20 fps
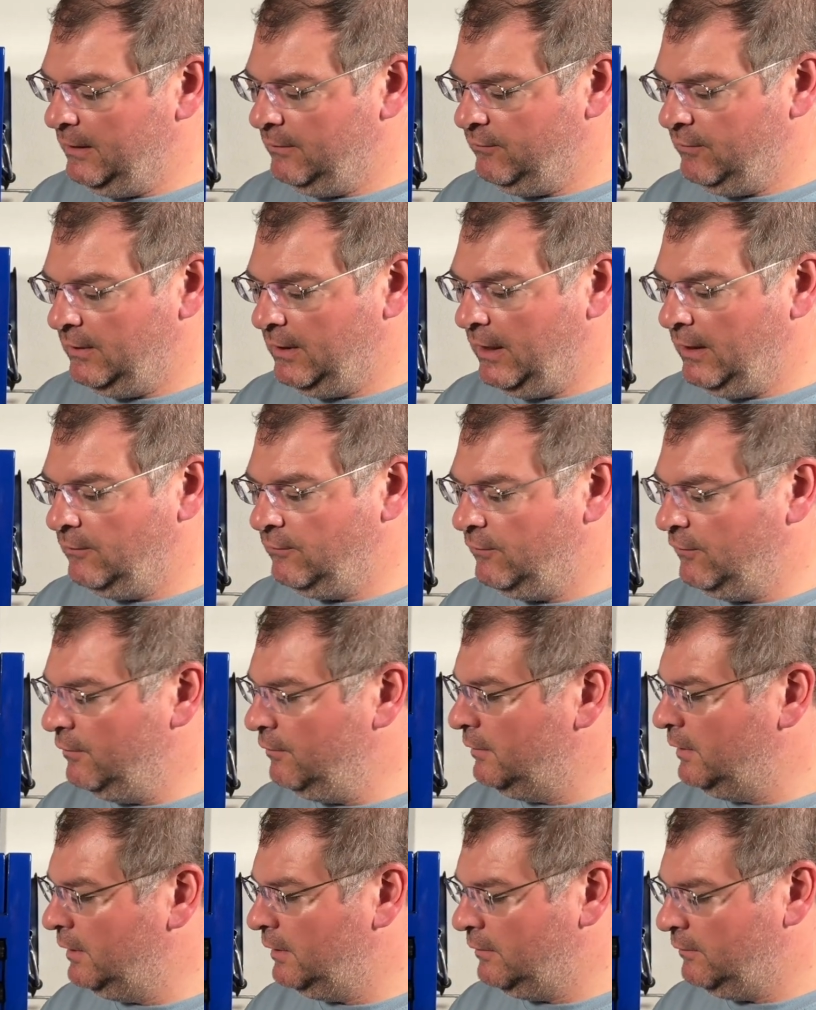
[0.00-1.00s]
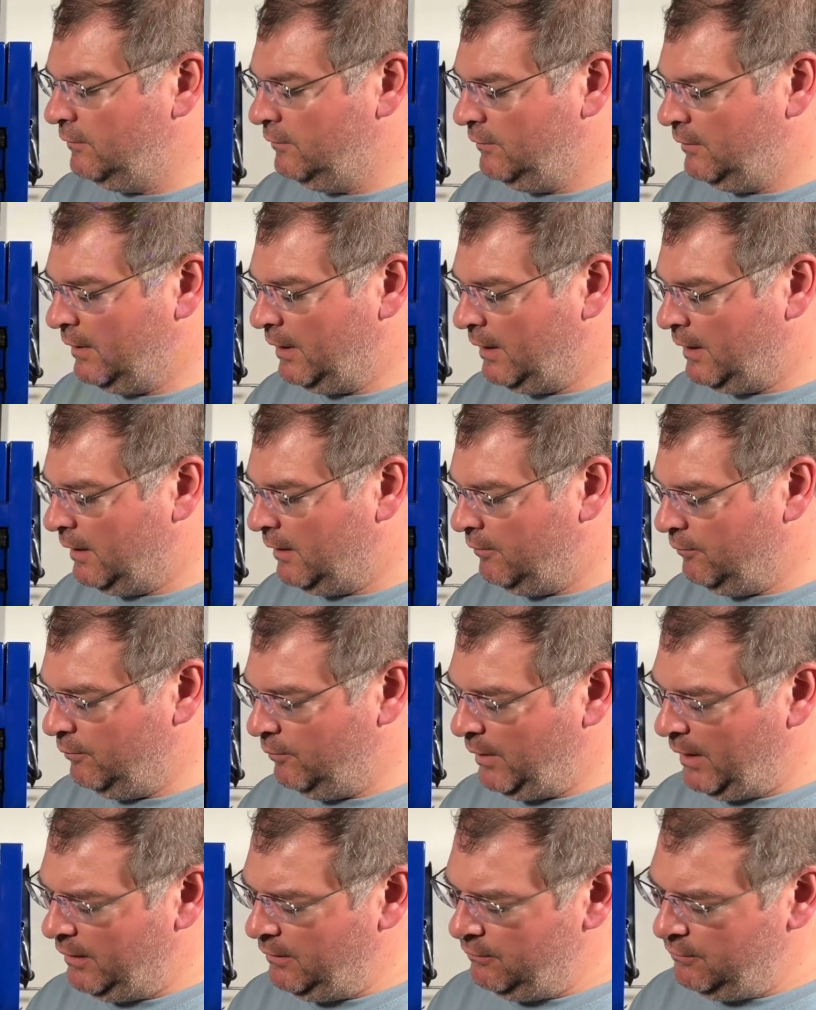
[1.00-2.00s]
It's a nice unit. I
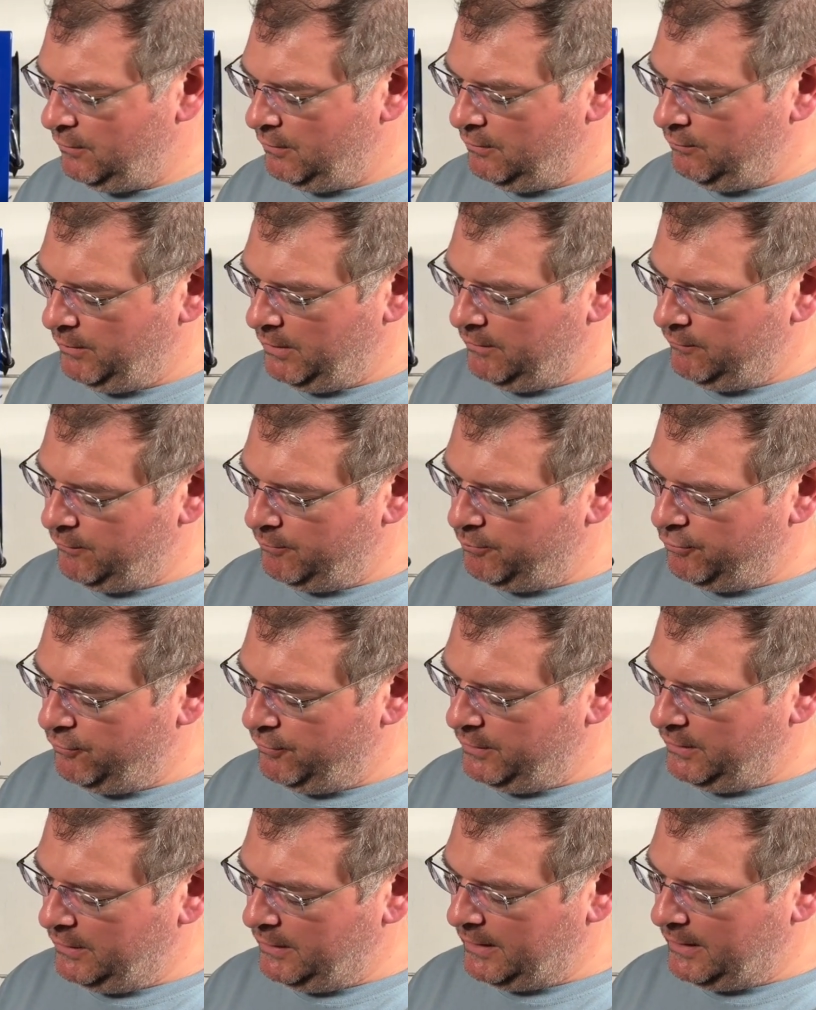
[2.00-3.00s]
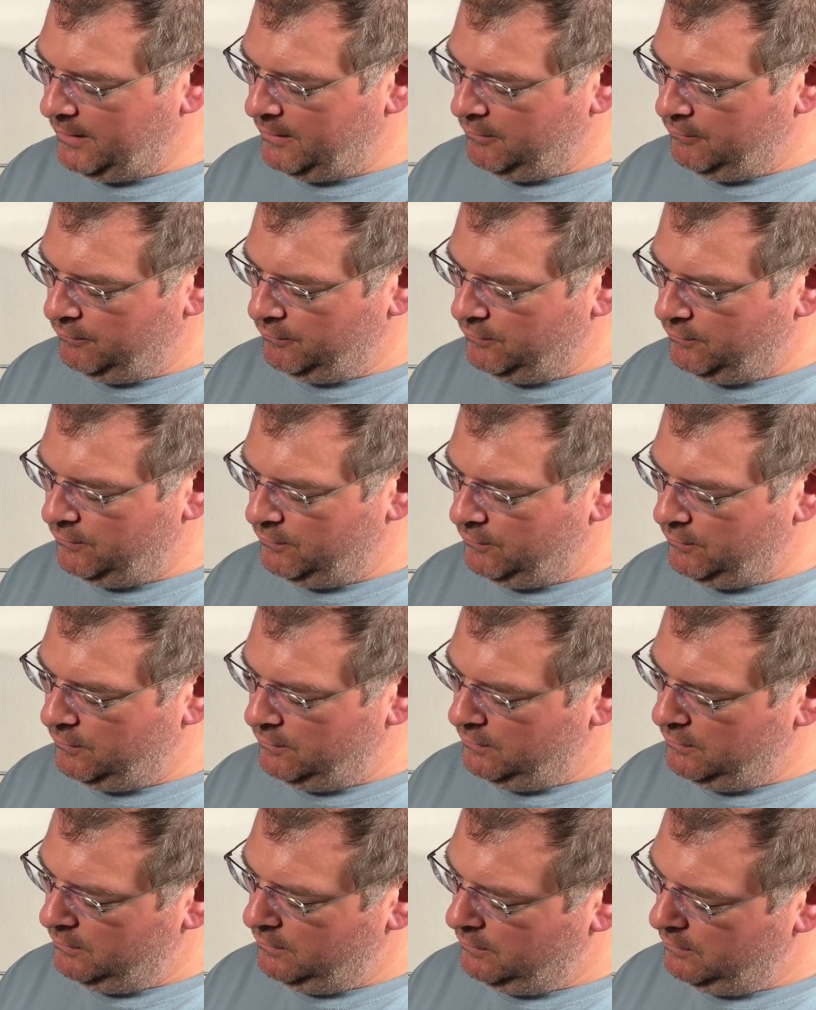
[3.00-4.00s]
don't know that we ever pointed out
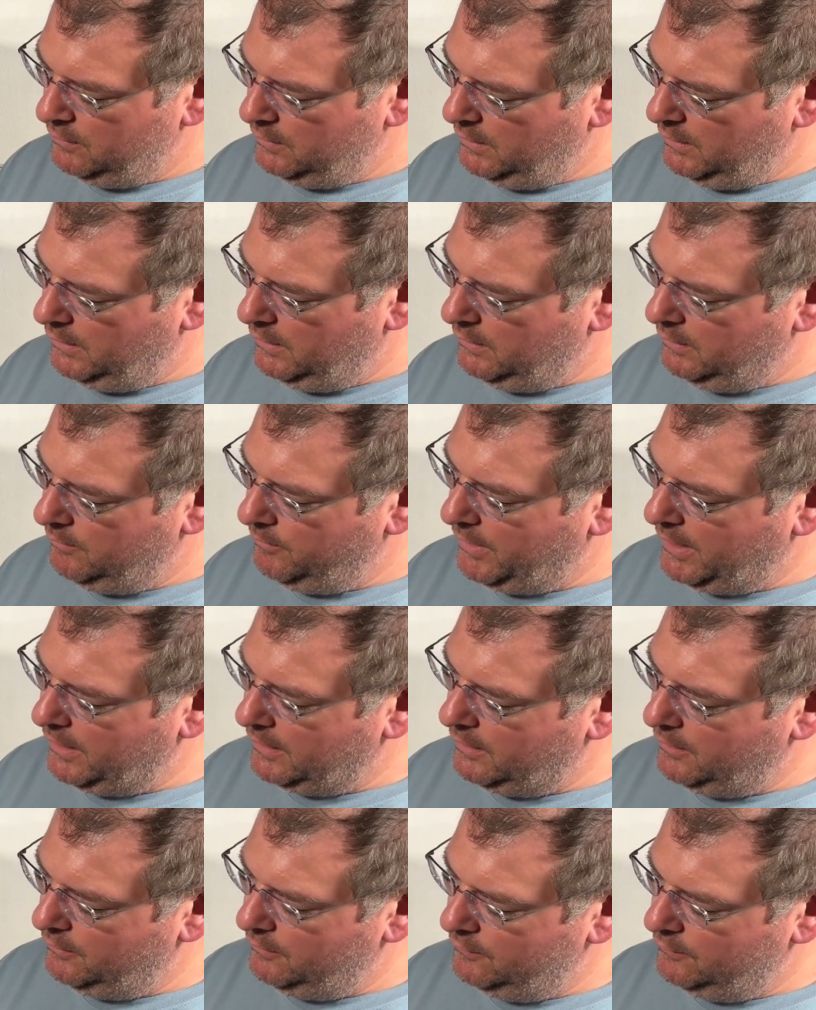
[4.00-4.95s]
in the back here.